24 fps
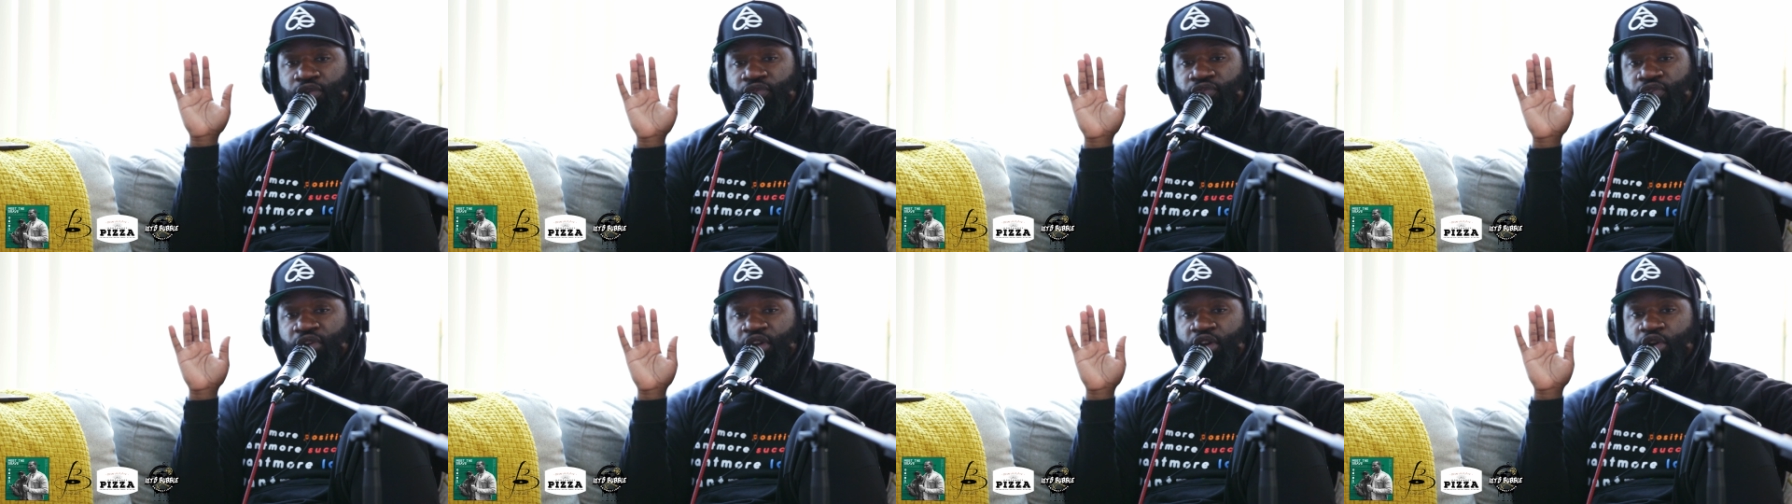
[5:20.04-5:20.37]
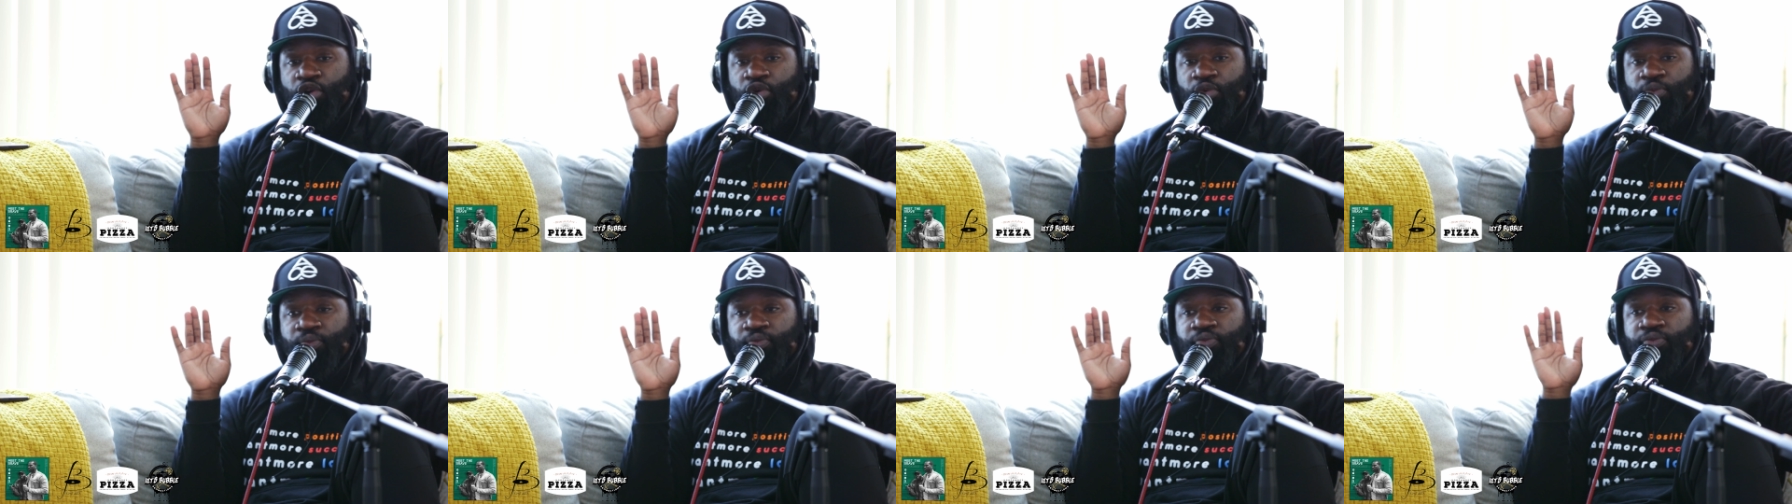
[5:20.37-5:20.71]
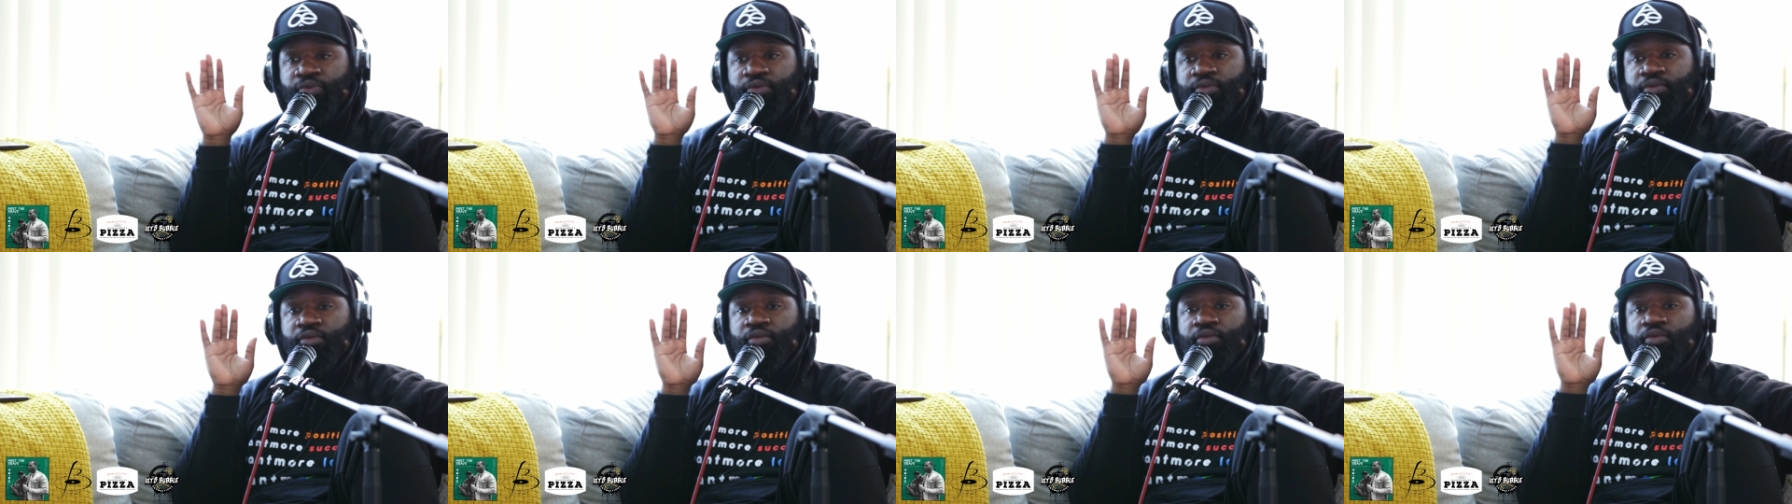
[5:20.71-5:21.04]
film,
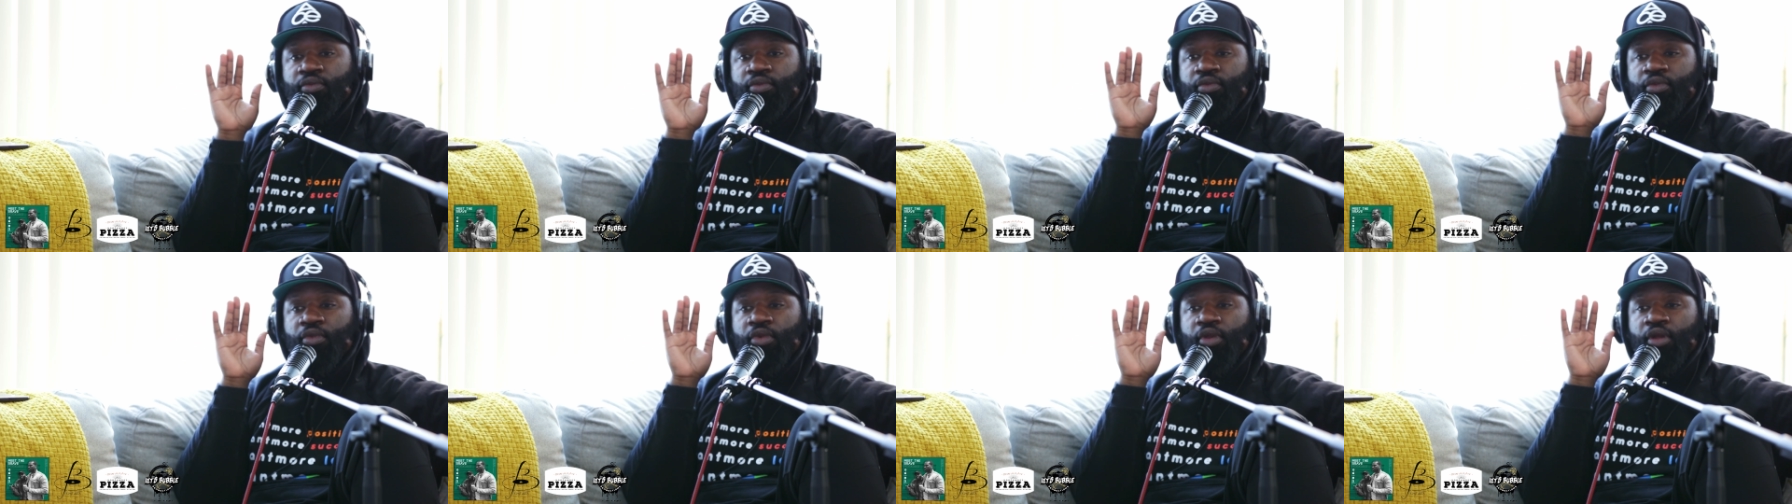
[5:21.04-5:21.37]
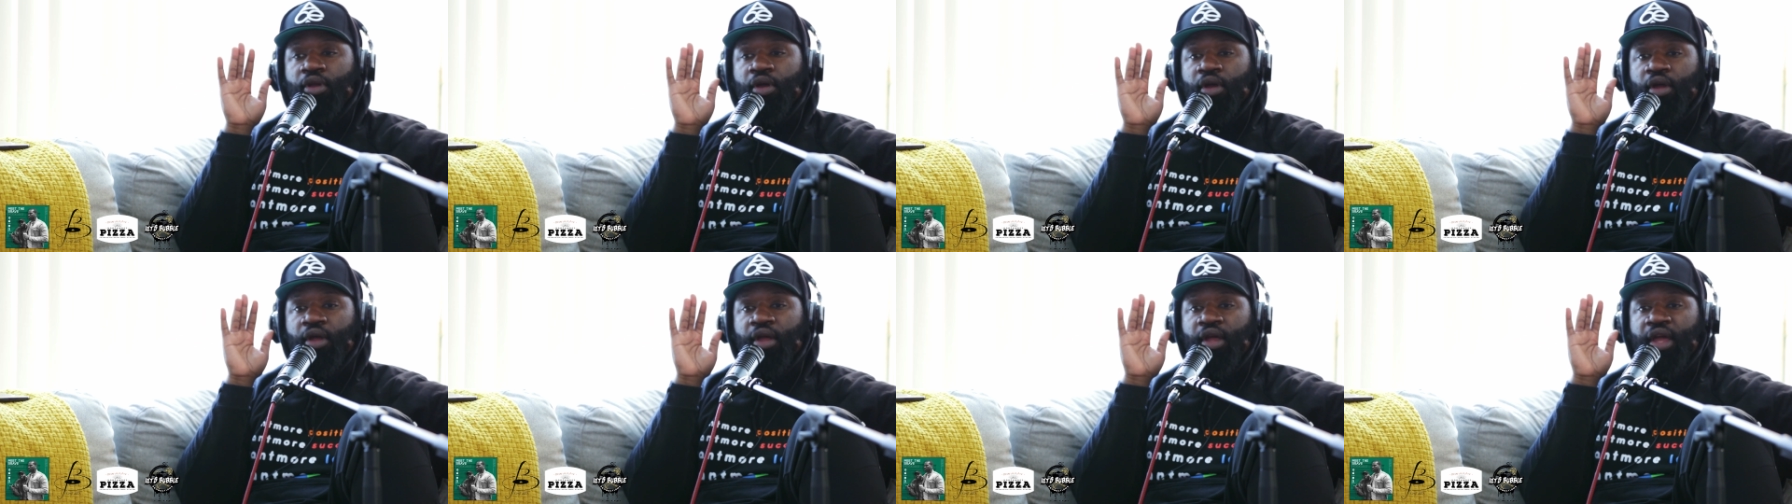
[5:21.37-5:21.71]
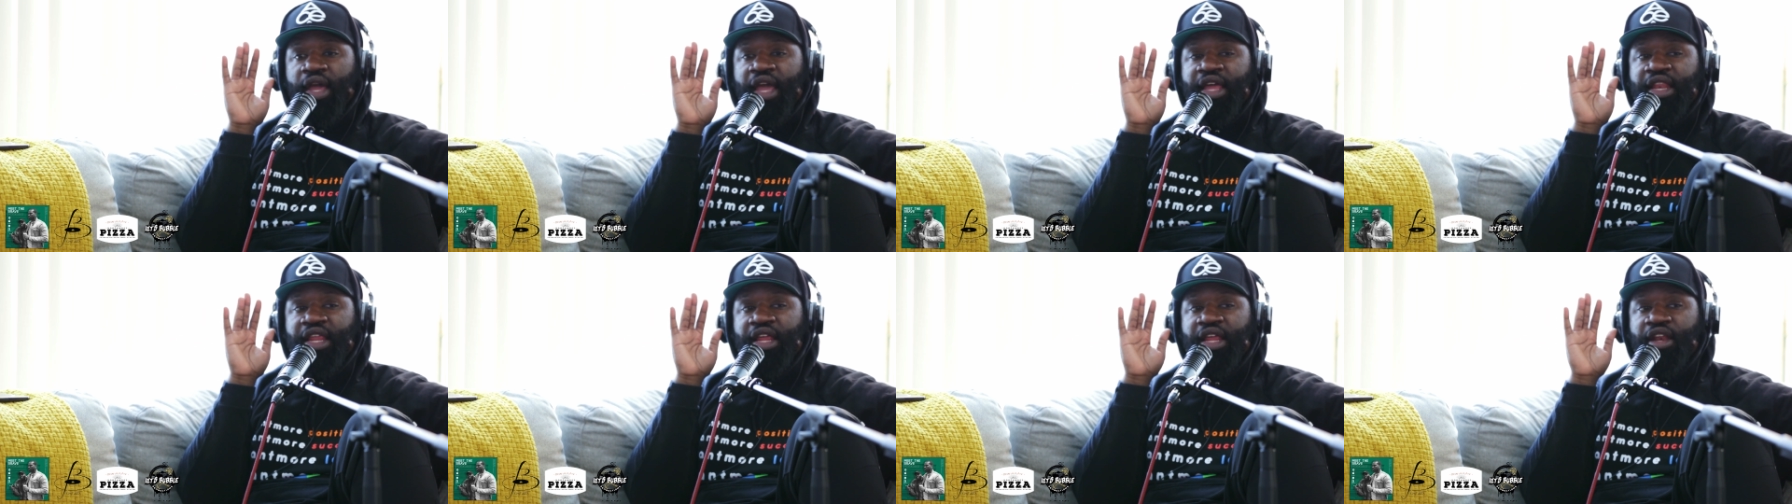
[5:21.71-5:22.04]

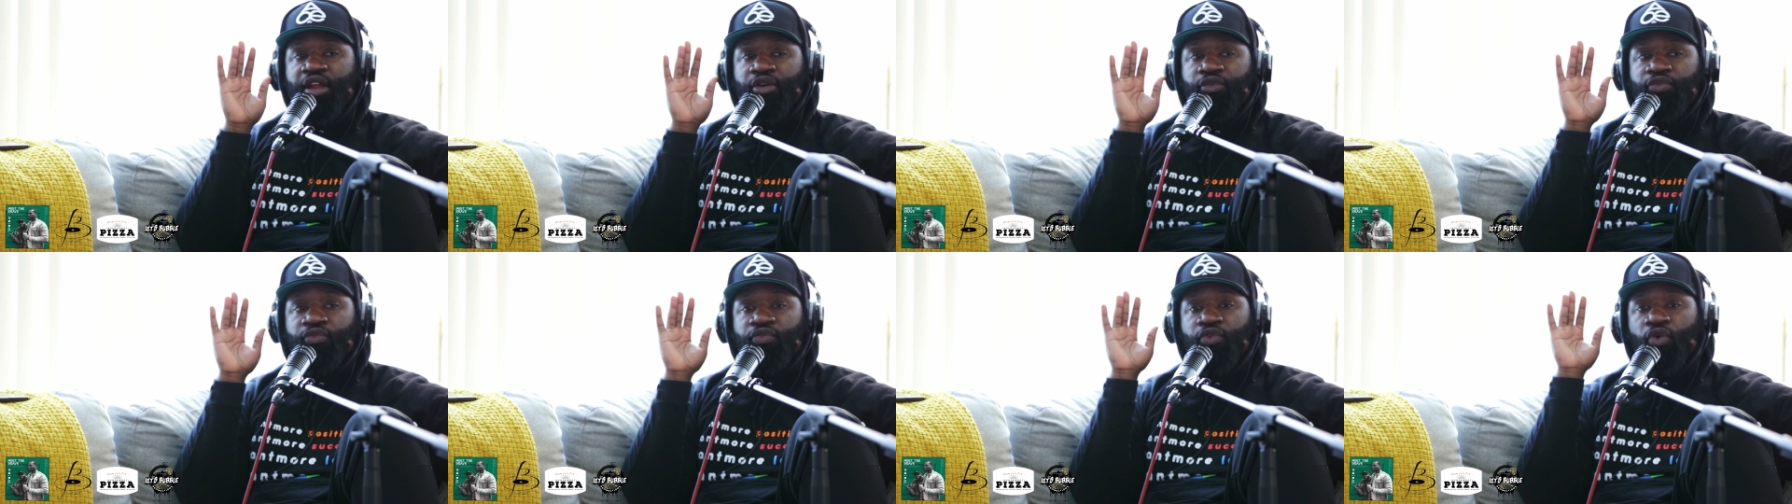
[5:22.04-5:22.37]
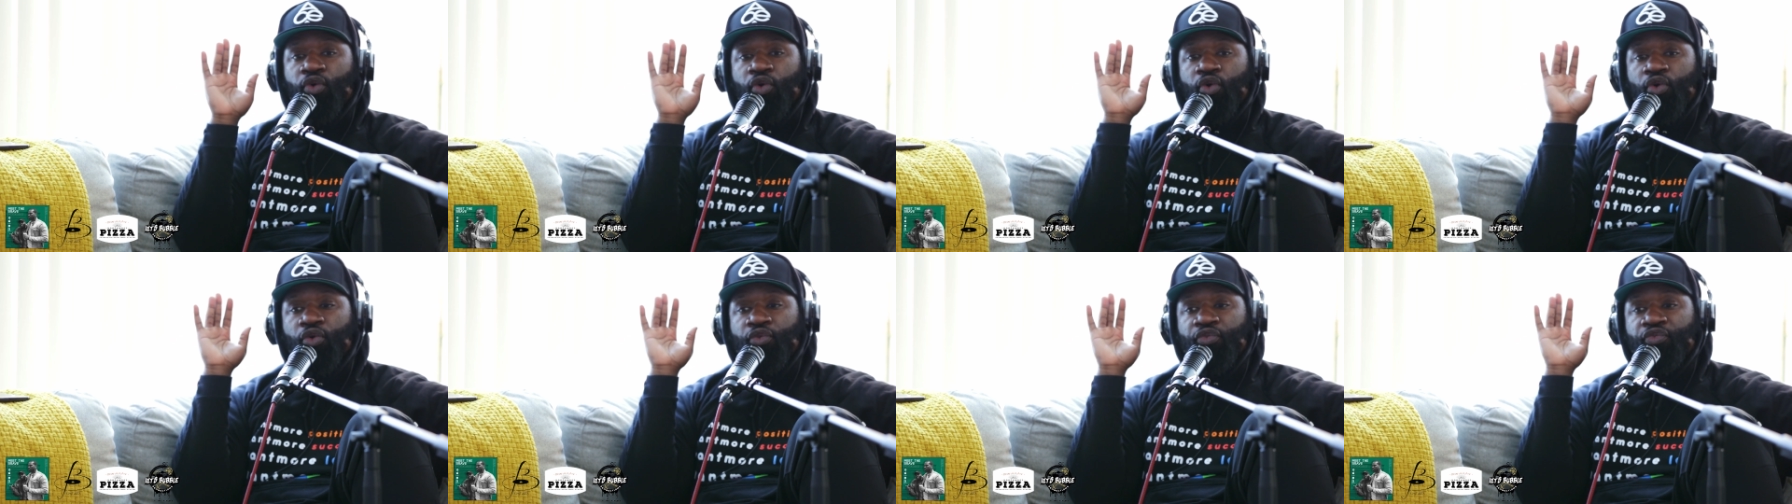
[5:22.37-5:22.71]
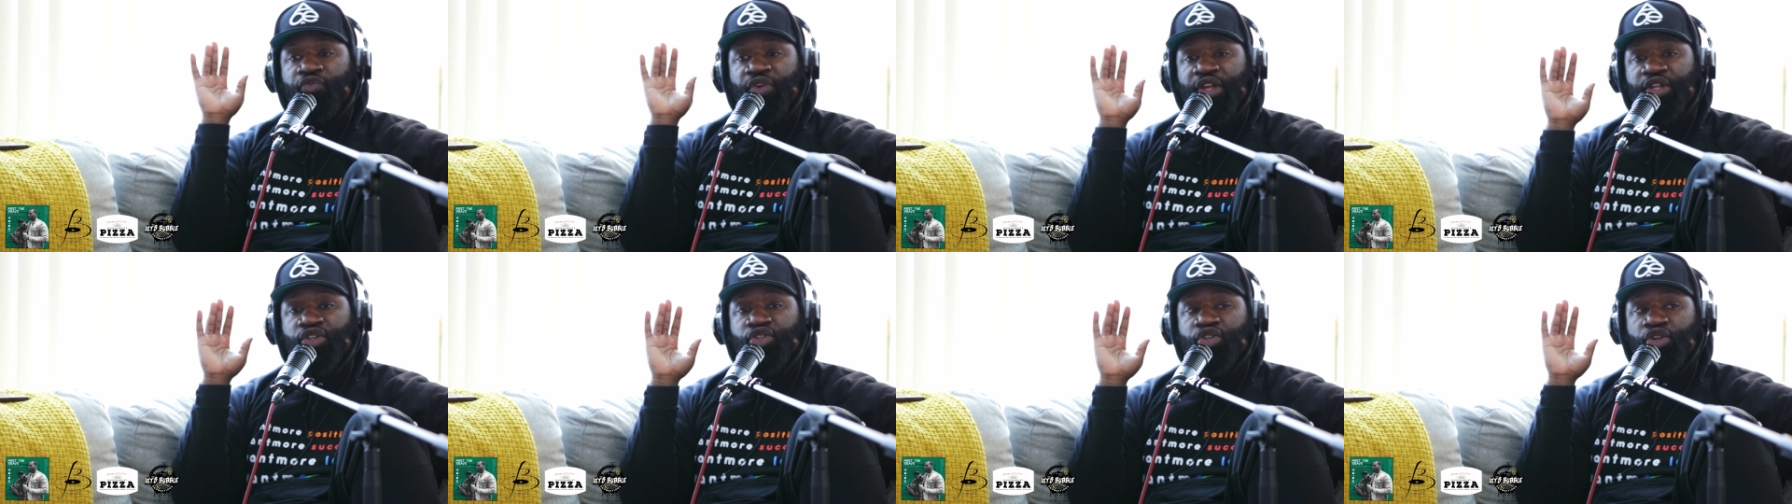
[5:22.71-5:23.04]
and then a full
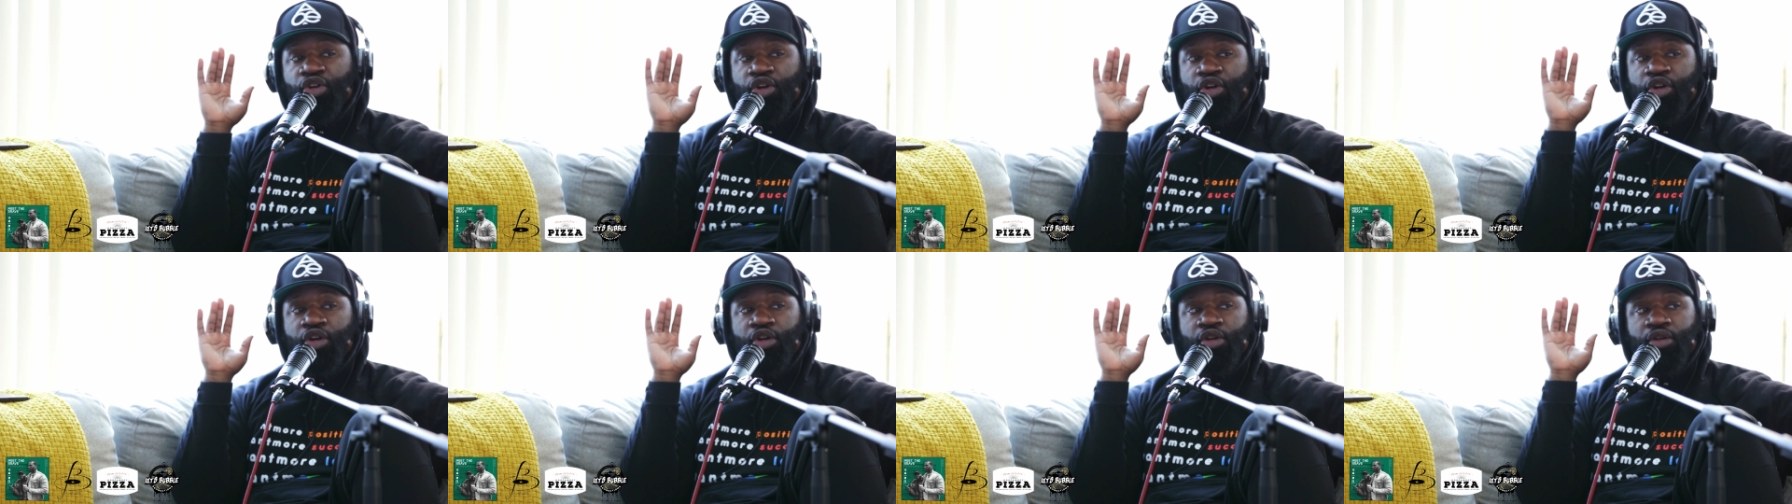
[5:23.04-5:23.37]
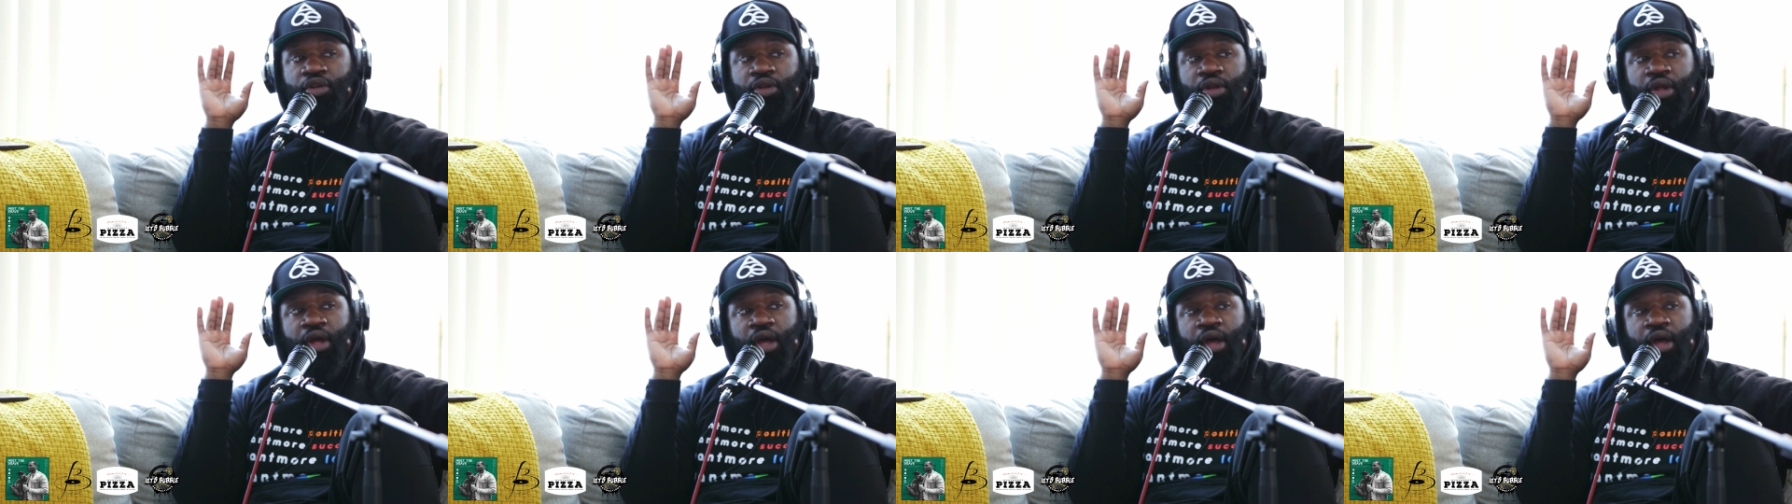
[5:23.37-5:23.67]
feature